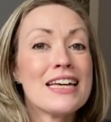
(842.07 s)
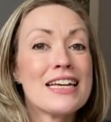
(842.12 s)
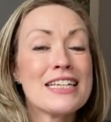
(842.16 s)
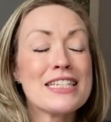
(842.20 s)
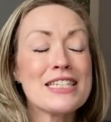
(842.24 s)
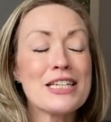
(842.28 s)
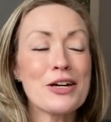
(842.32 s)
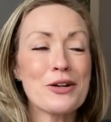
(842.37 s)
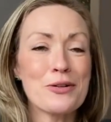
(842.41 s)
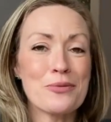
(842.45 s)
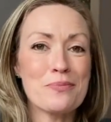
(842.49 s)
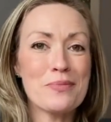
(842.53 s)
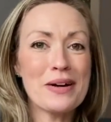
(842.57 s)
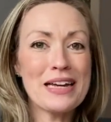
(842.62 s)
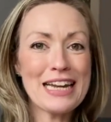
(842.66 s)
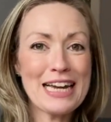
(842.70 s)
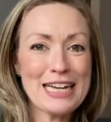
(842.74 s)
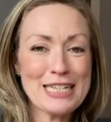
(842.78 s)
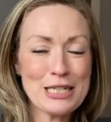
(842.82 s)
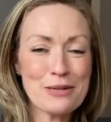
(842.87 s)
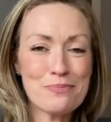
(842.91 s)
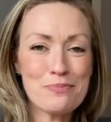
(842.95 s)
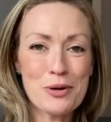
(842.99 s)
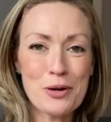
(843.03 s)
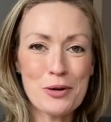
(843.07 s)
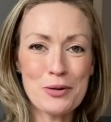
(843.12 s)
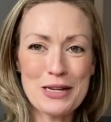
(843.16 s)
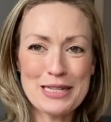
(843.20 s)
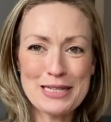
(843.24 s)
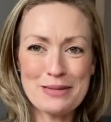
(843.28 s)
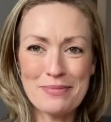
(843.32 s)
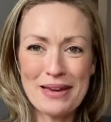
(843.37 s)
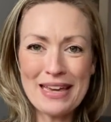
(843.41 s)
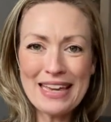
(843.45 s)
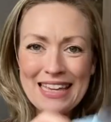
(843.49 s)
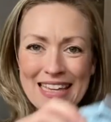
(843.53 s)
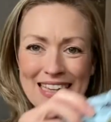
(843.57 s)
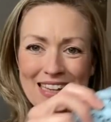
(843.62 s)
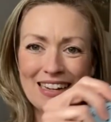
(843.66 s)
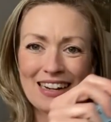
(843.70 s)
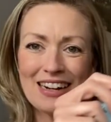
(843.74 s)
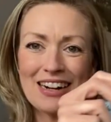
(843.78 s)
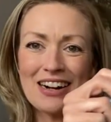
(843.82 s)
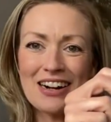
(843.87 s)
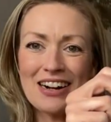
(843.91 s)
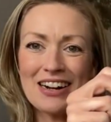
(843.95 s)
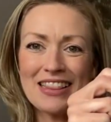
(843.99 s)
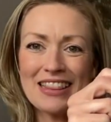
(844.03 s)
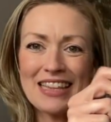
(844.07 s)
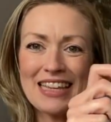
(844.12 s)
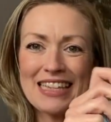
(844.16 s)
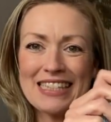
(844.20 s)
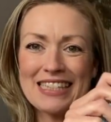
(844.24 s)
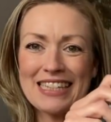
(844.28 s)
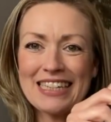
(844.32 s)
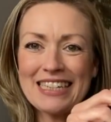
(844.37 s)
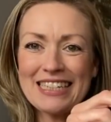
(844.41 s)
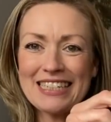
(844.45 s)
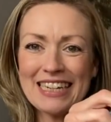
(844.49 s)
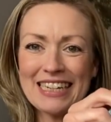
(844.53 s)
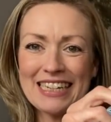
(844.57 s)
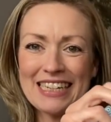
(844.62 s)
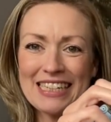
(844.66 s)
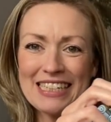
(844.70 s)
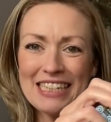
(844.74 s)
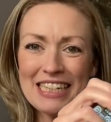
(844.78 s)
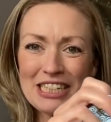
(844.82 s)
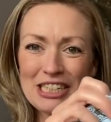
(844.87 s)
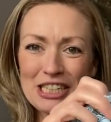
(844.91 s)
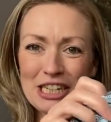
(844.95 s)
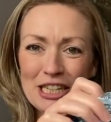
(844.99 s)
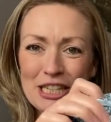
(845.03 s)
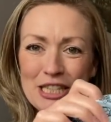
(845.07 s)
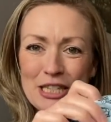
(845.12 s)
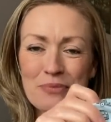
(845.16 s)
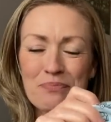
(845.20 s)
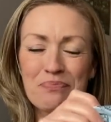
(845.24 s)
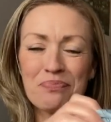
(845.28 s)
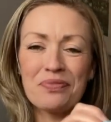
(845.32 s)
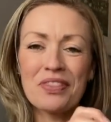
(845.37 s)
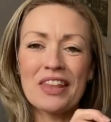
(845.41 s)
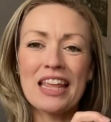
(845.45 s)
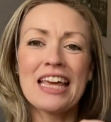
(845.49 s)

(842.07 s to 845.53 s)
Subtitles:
So my last bonus make are these little tiny t-shirts.